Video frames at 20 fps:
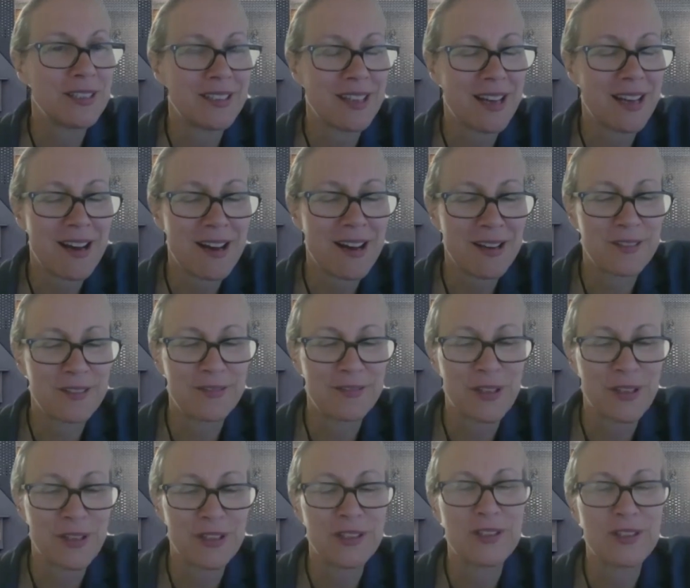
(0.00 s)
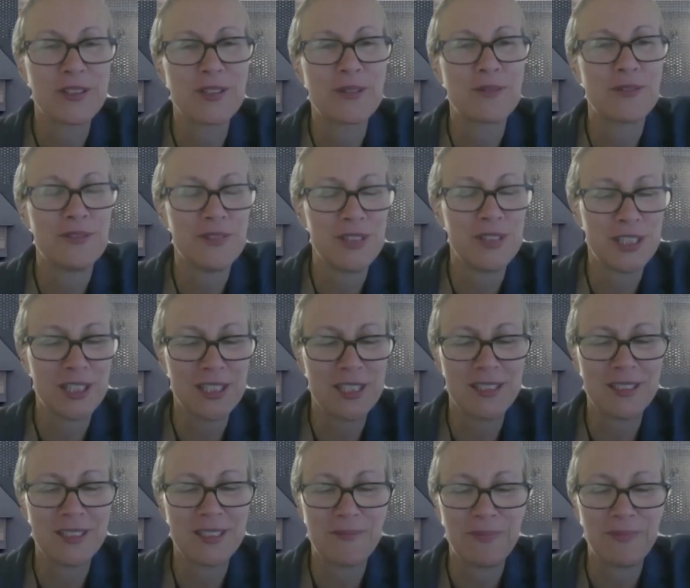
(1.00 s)
at the heart of Holocaust
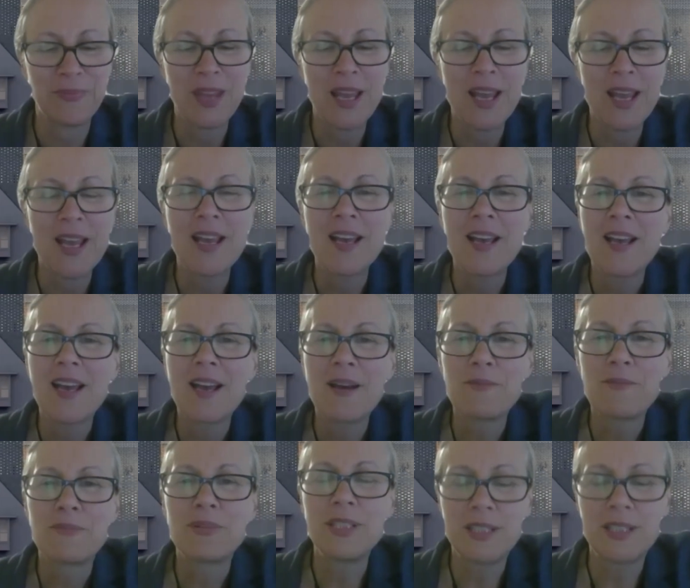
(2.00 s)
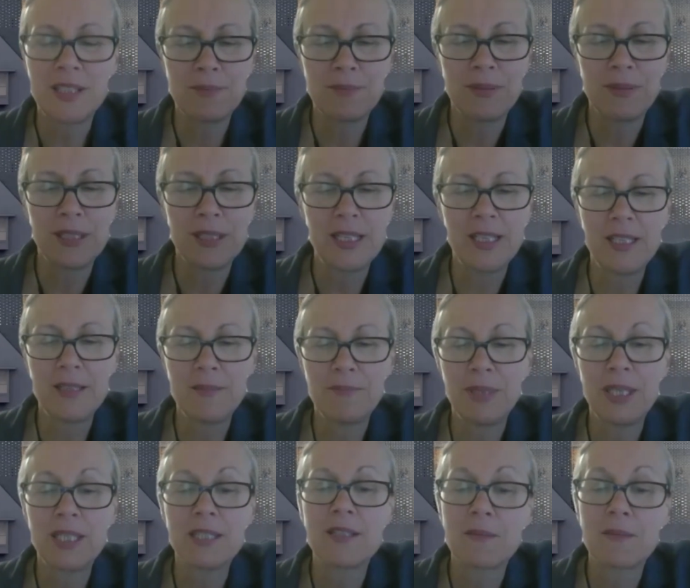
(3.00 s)
revisionism, principally
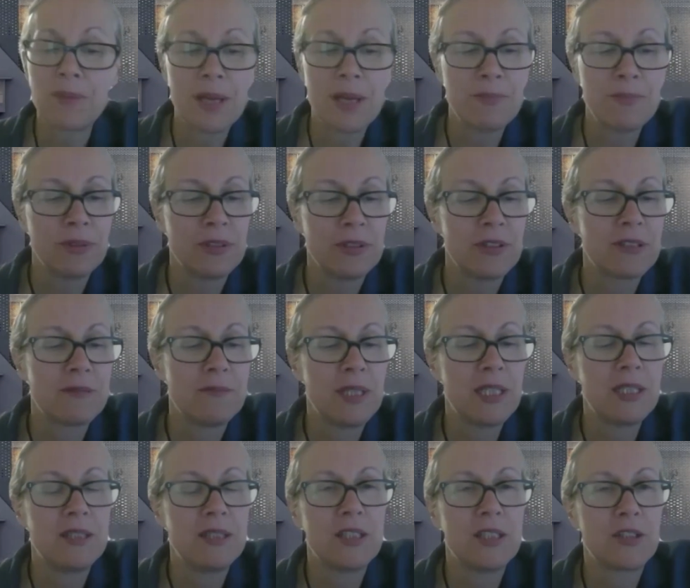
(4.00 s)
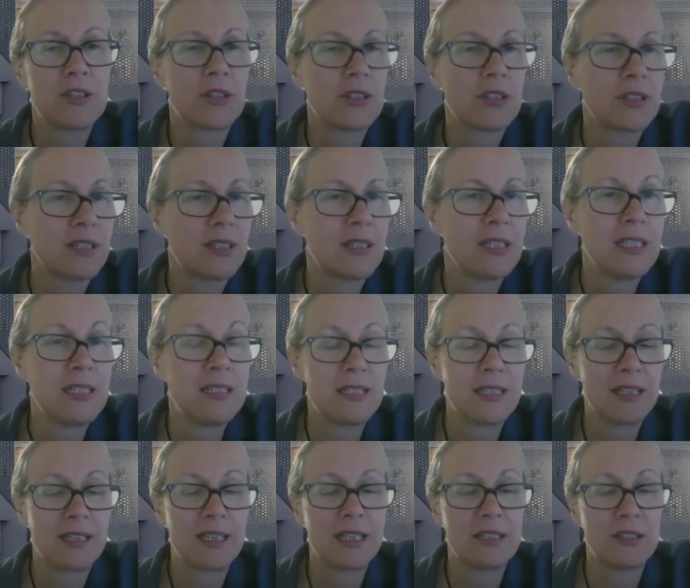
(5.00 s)
because the people who committed the atrocities
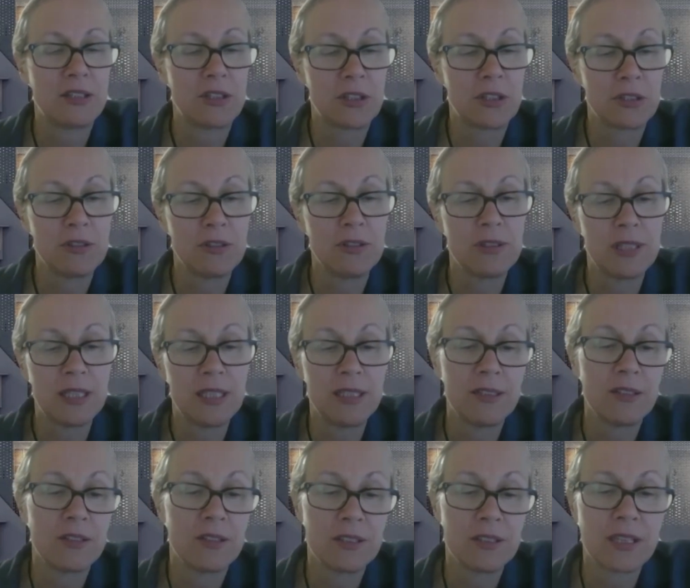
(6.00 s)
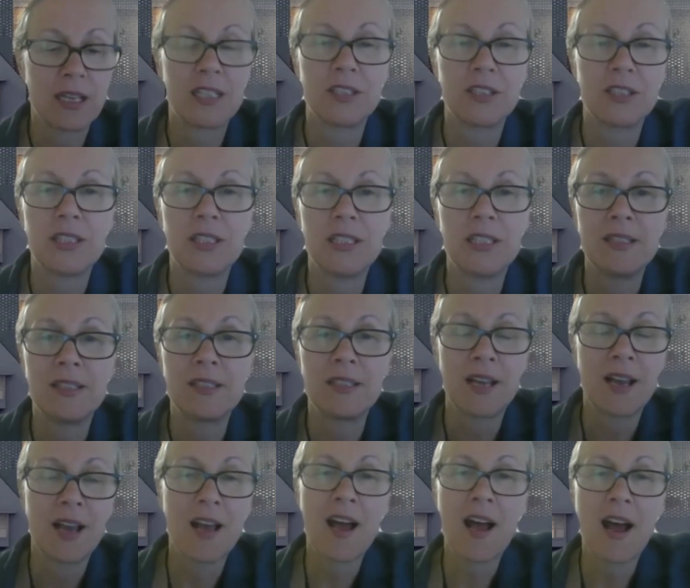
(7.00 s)
against Jews in those countries
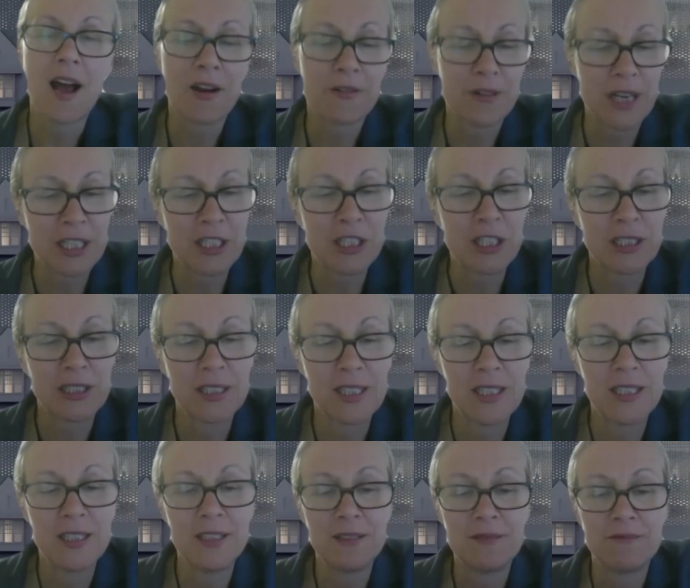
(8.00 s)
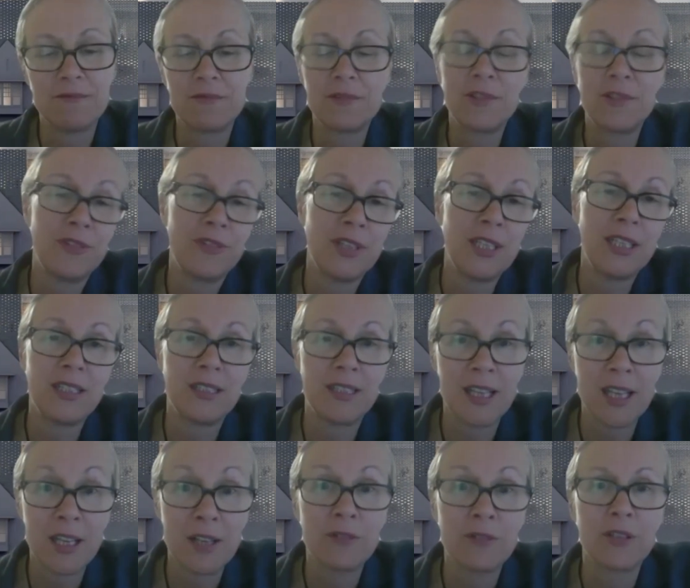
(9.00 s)
are actually revered
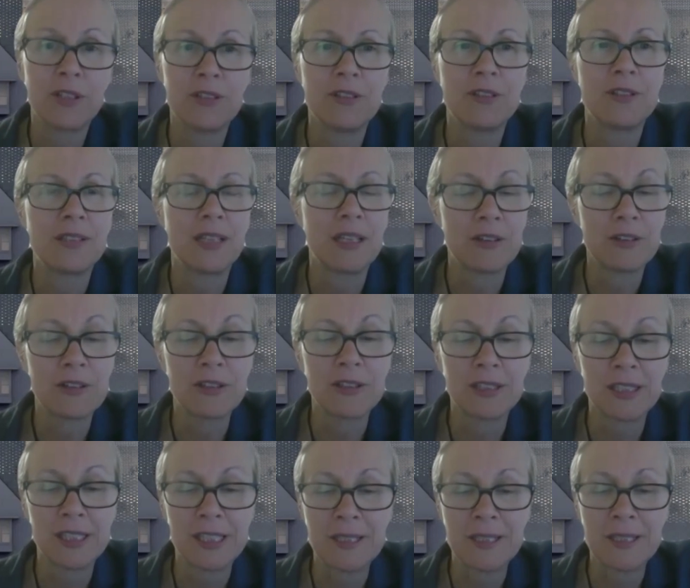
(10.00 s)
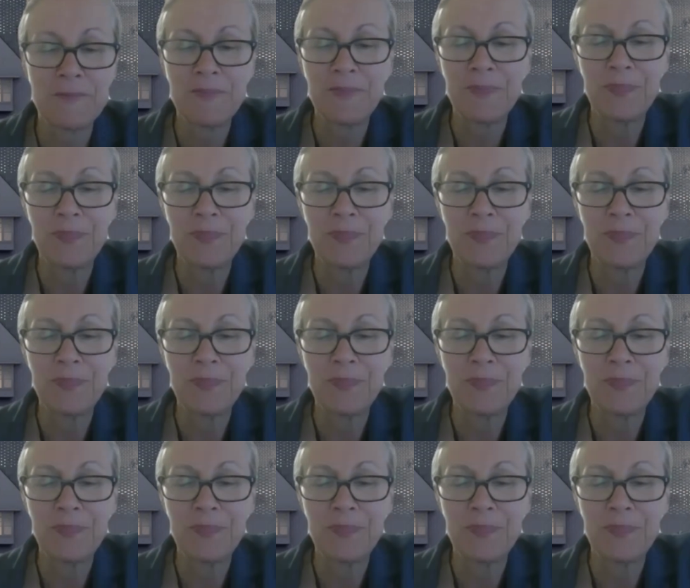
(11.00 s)
heroes locally.